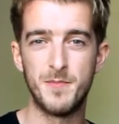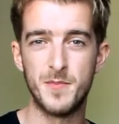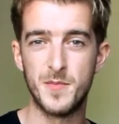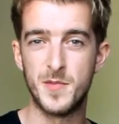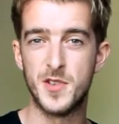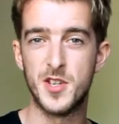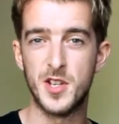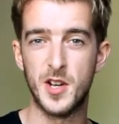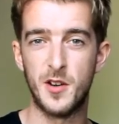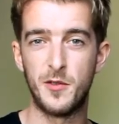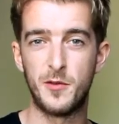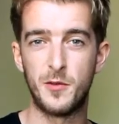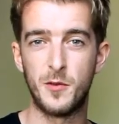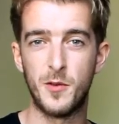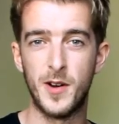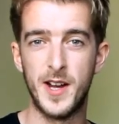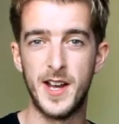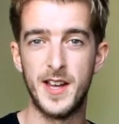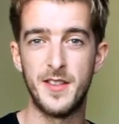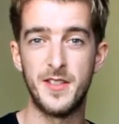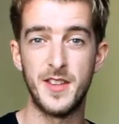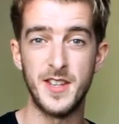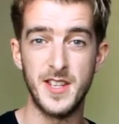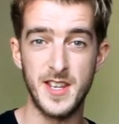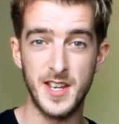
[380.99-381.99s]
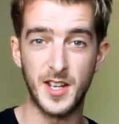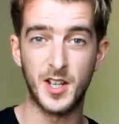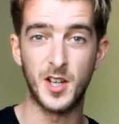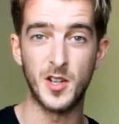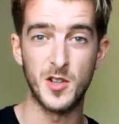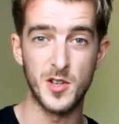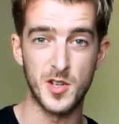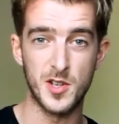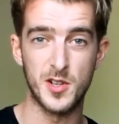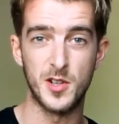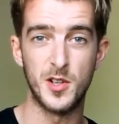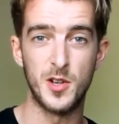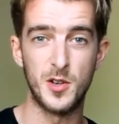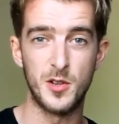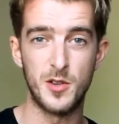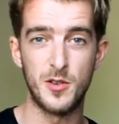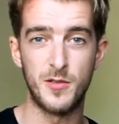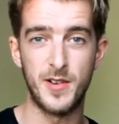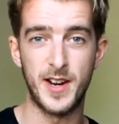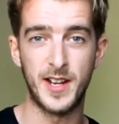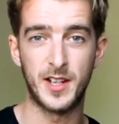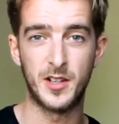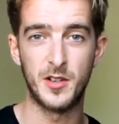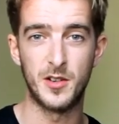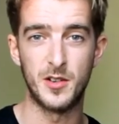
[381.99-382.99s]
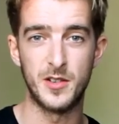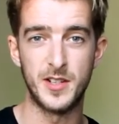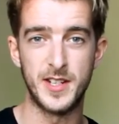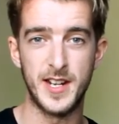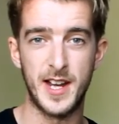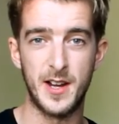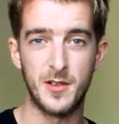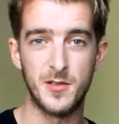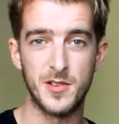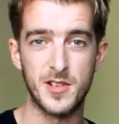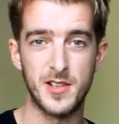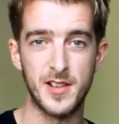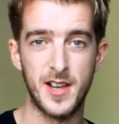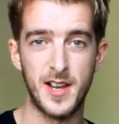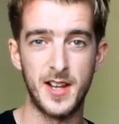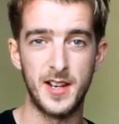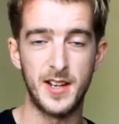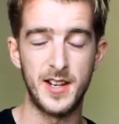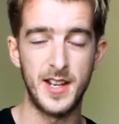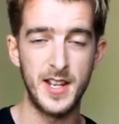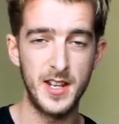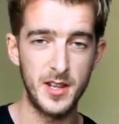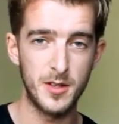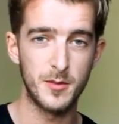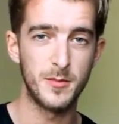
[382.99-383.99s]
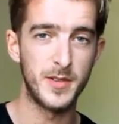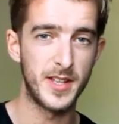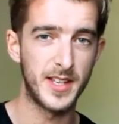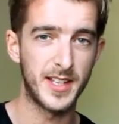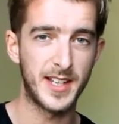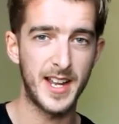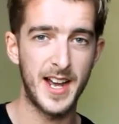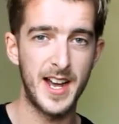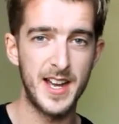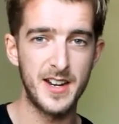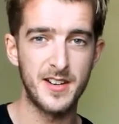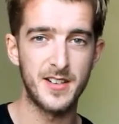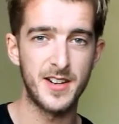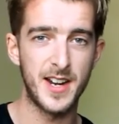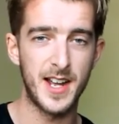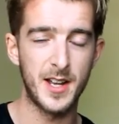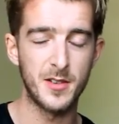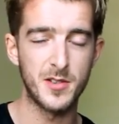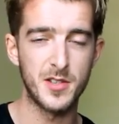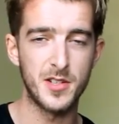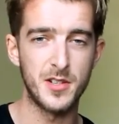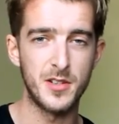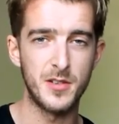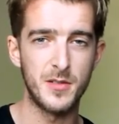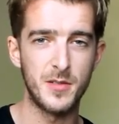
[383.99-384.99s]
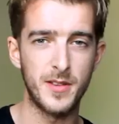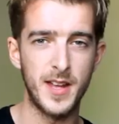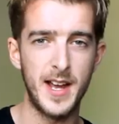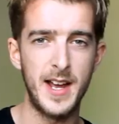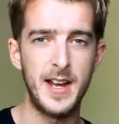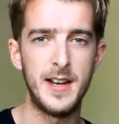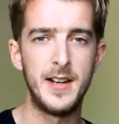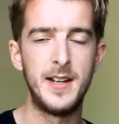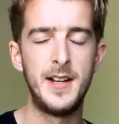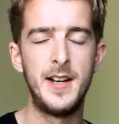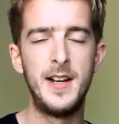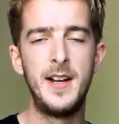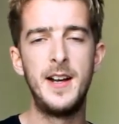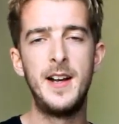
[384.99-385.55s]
software that you can slow the record down slightly in. There'll be a guide on how to do that.